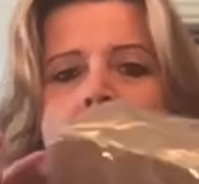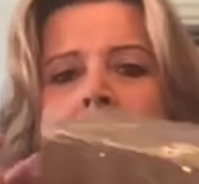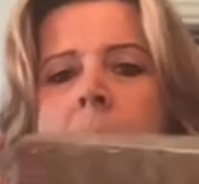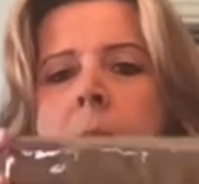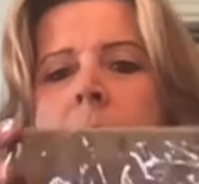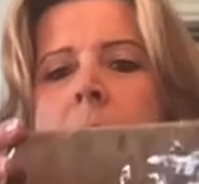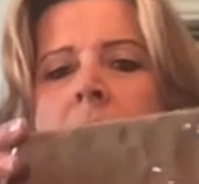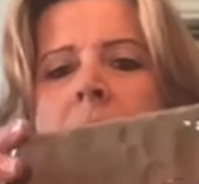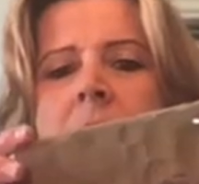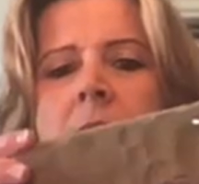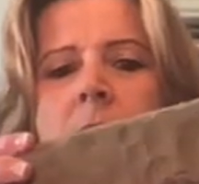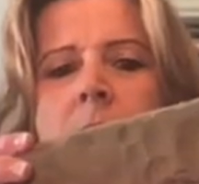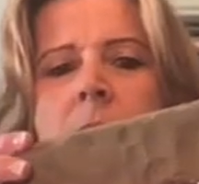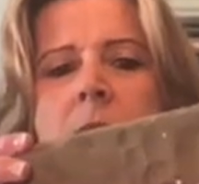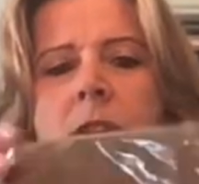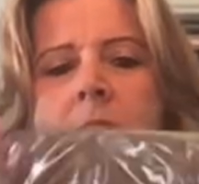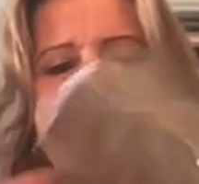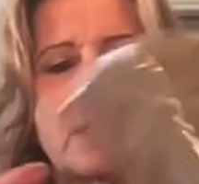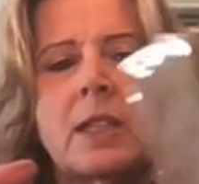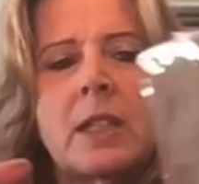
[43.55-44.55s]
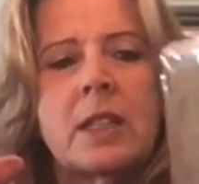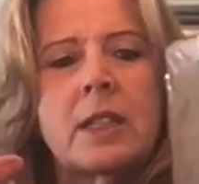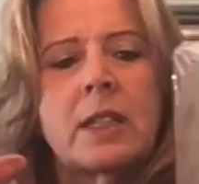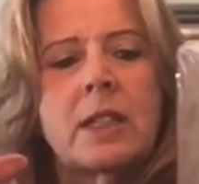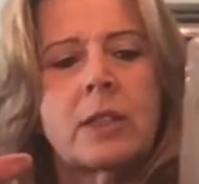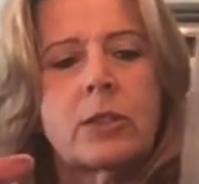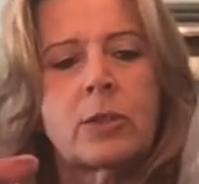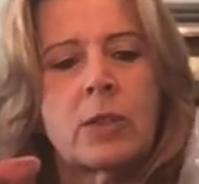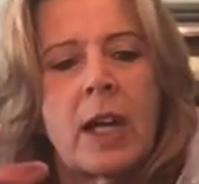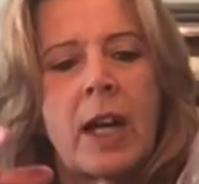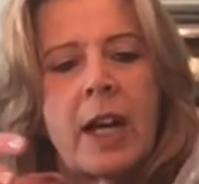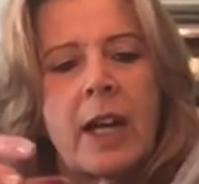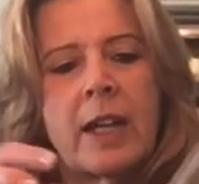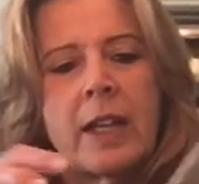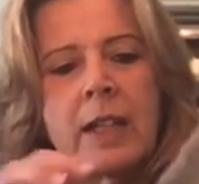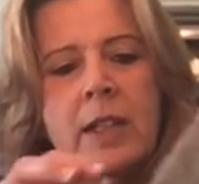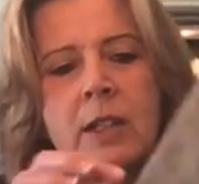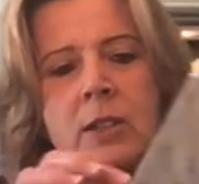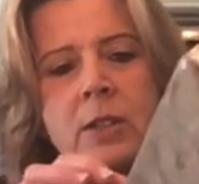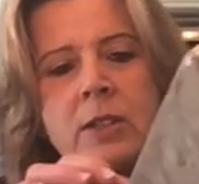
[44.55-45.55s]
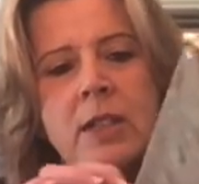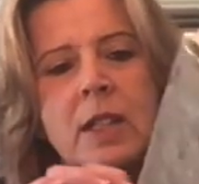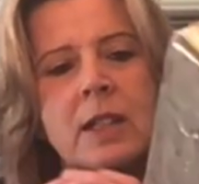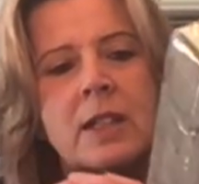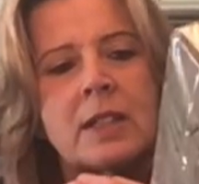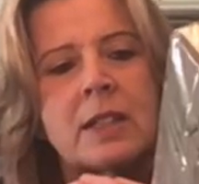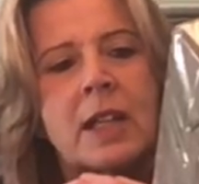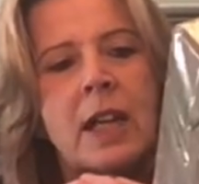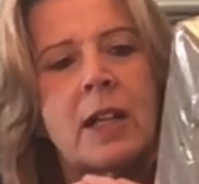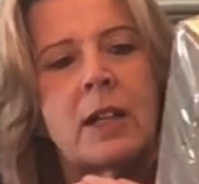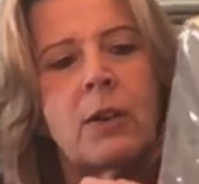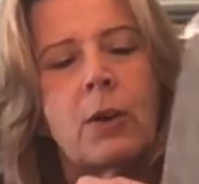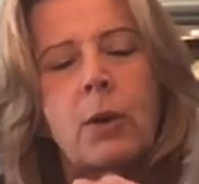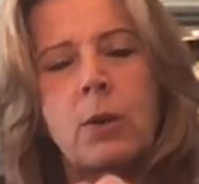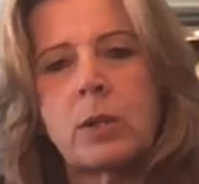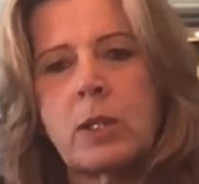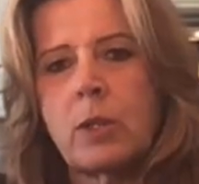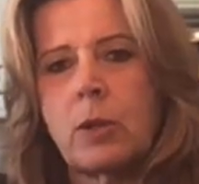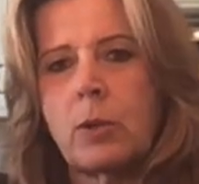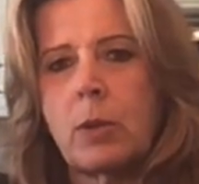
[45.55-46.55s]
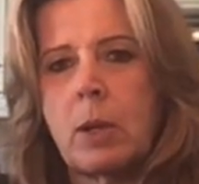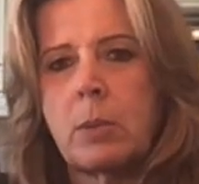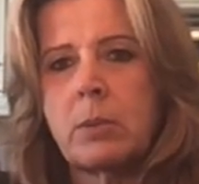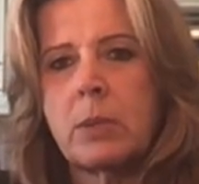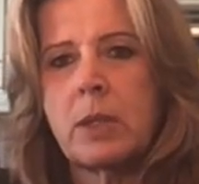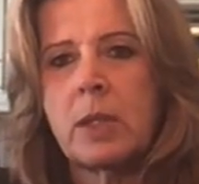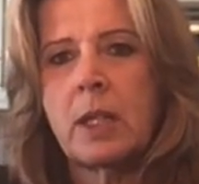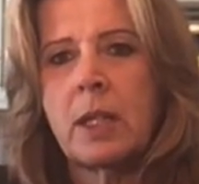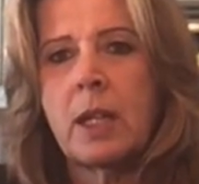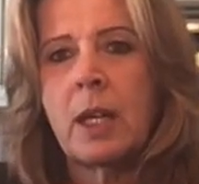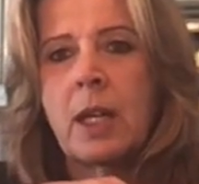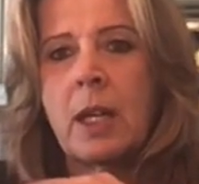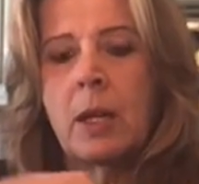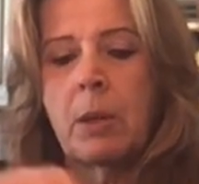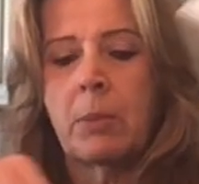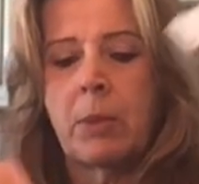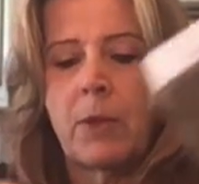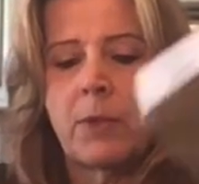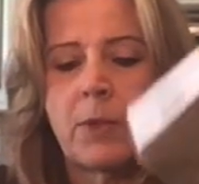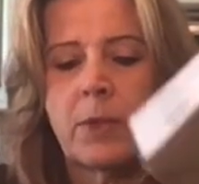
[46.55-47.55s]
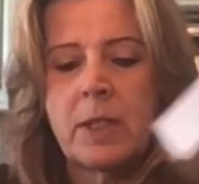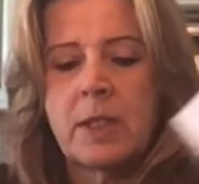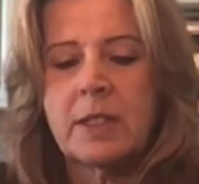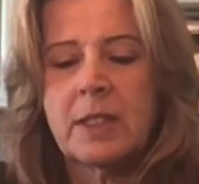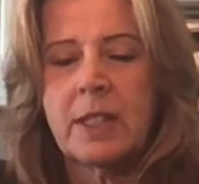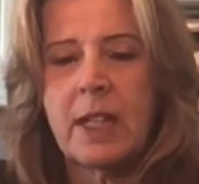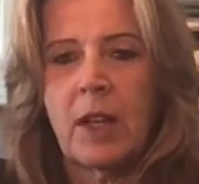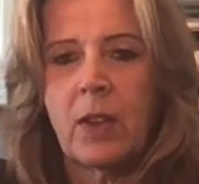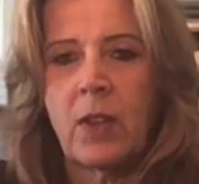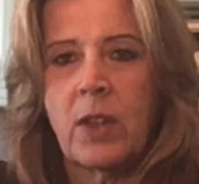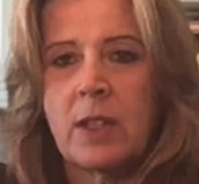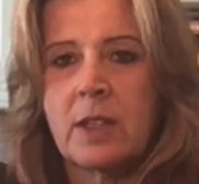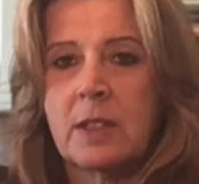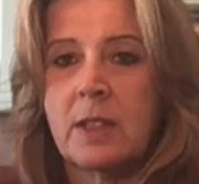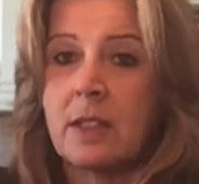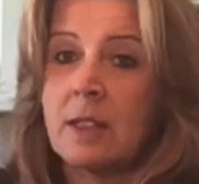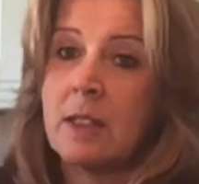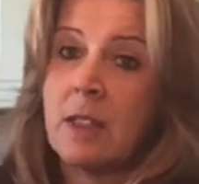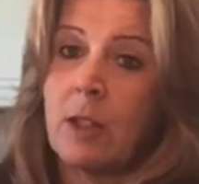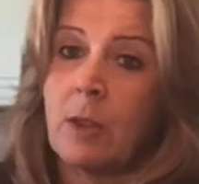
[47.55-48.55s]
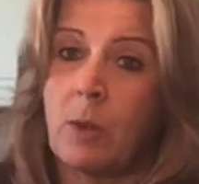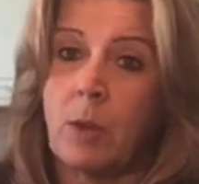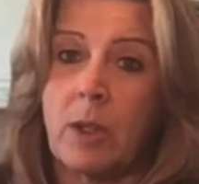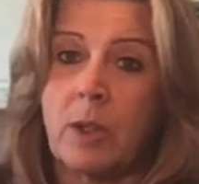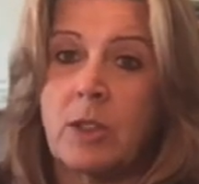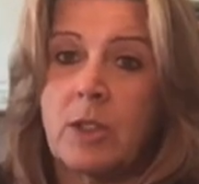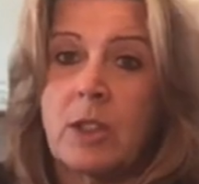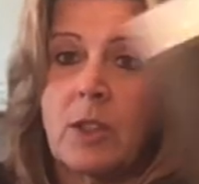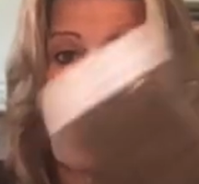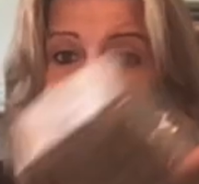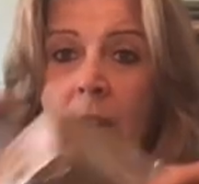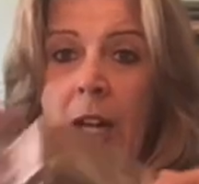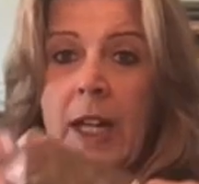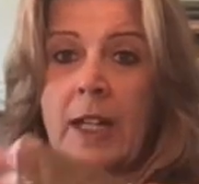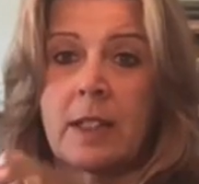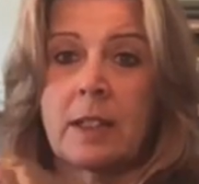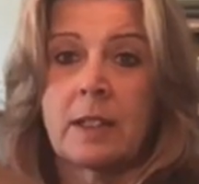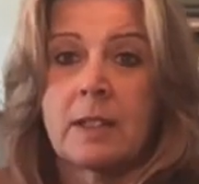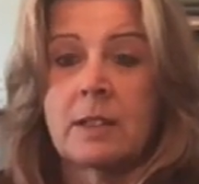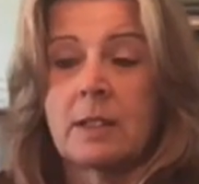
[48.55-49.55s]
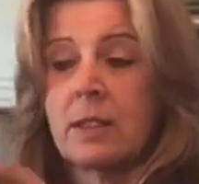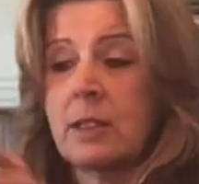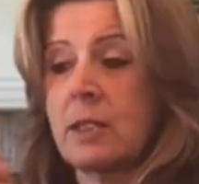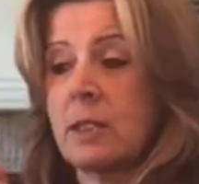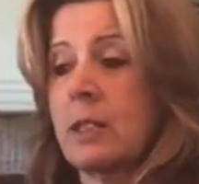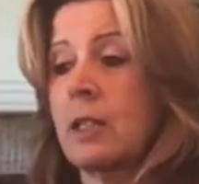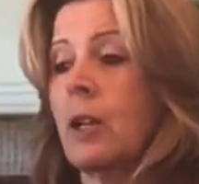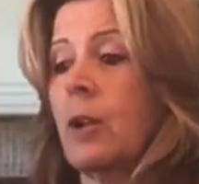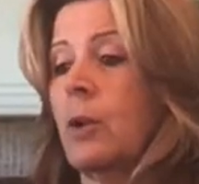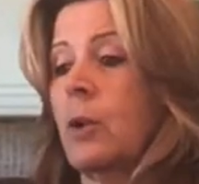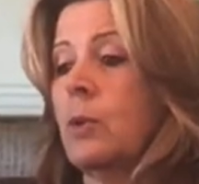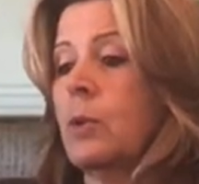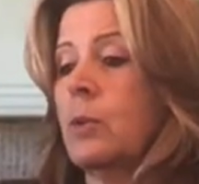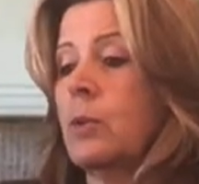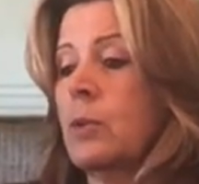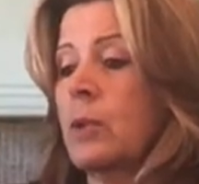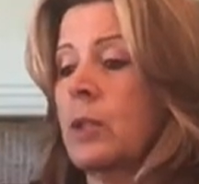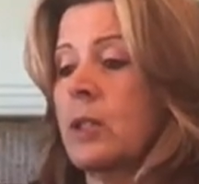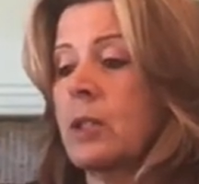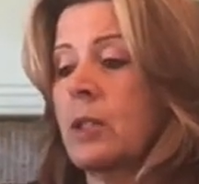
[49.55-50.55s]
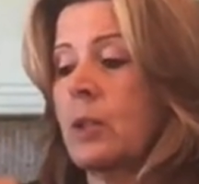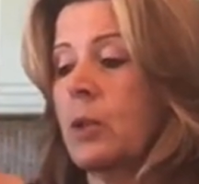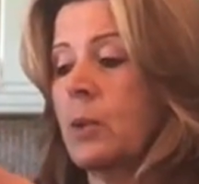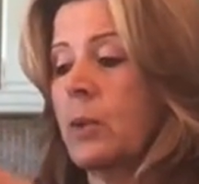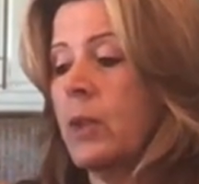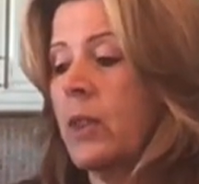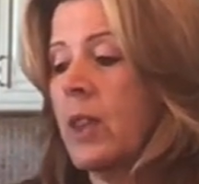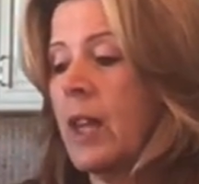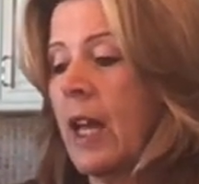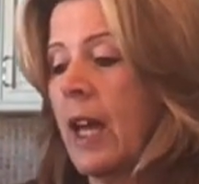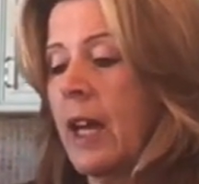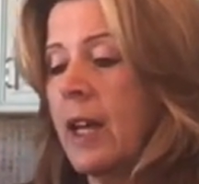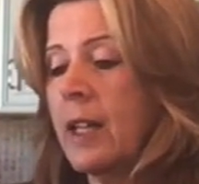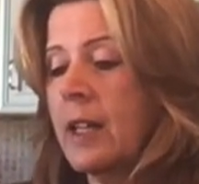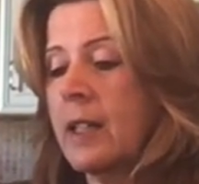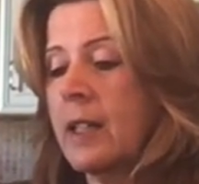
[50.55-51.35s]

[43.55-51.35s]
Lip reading: But since we just needed it dry, it looks like it's kind of old and crumbly. But for inside this, it's going to work just fine. So we're going to go with that.